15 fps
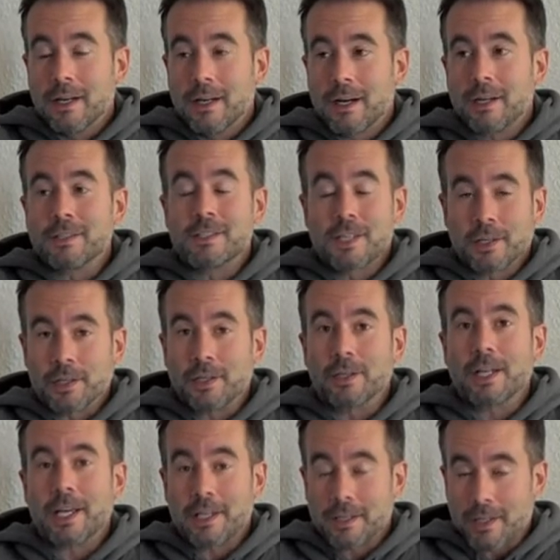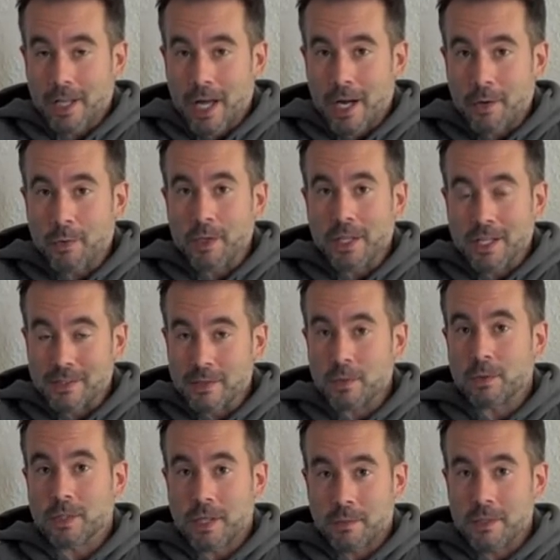until eight o'clock when they
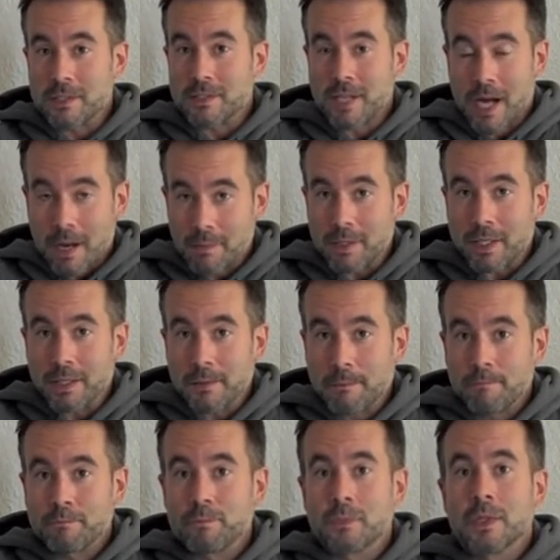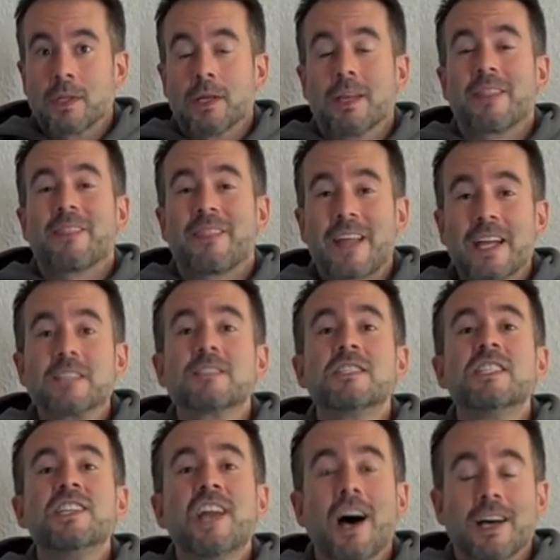sold him his copy. That is
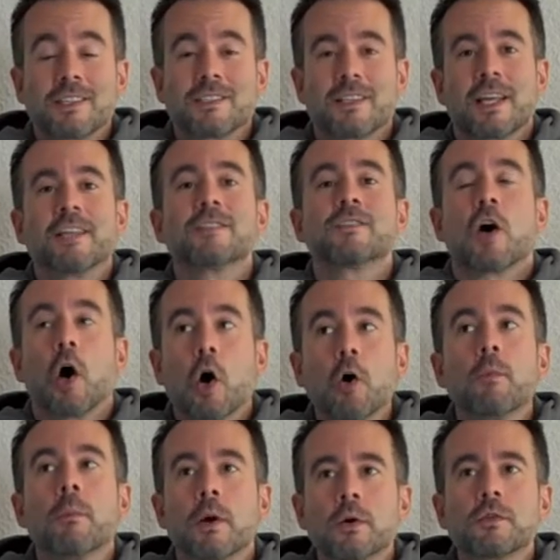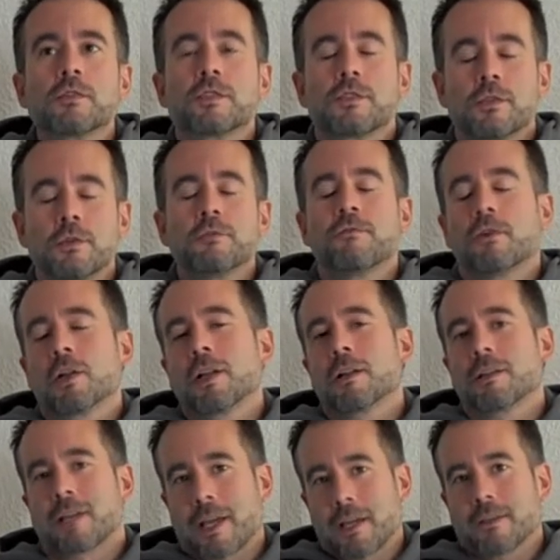nuts. That is almost two full
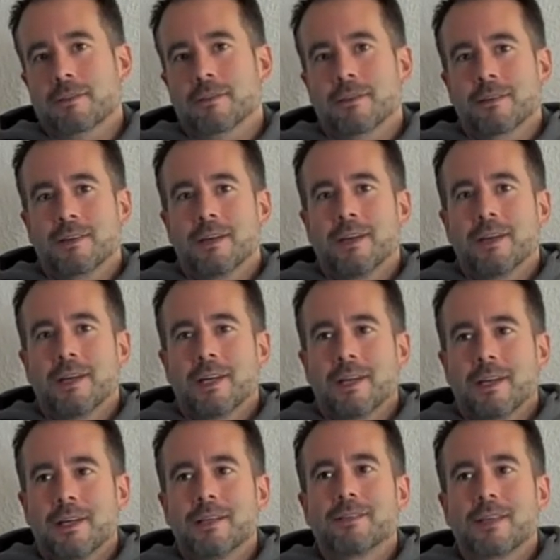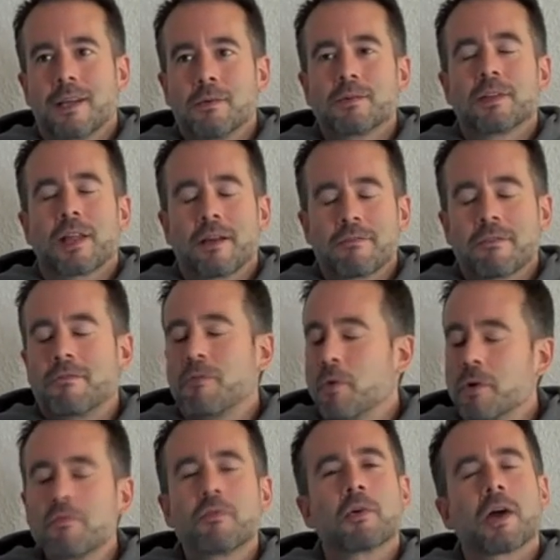days. He said he was in line for
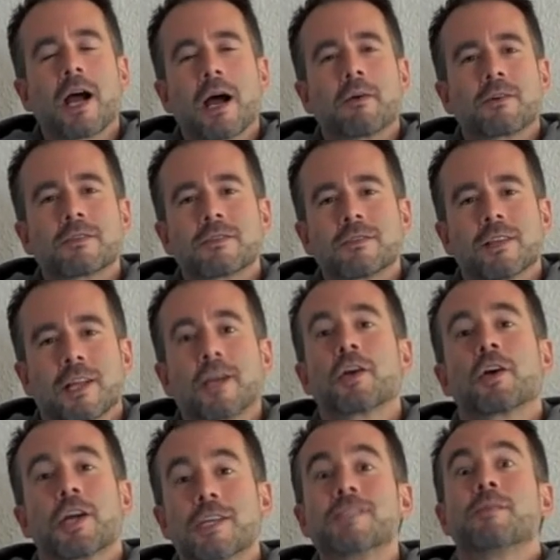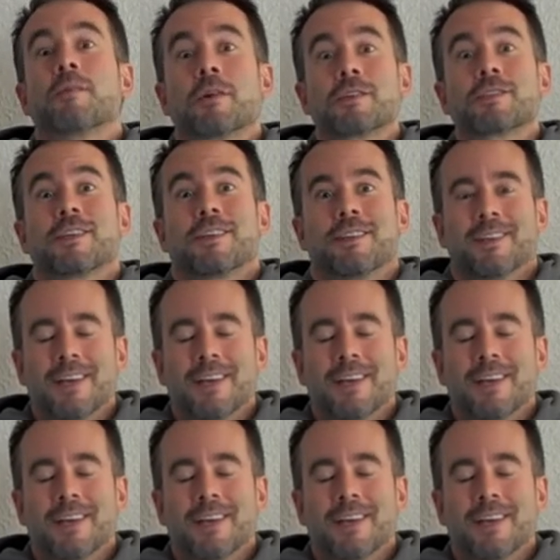forty-four hours, like a crazy person.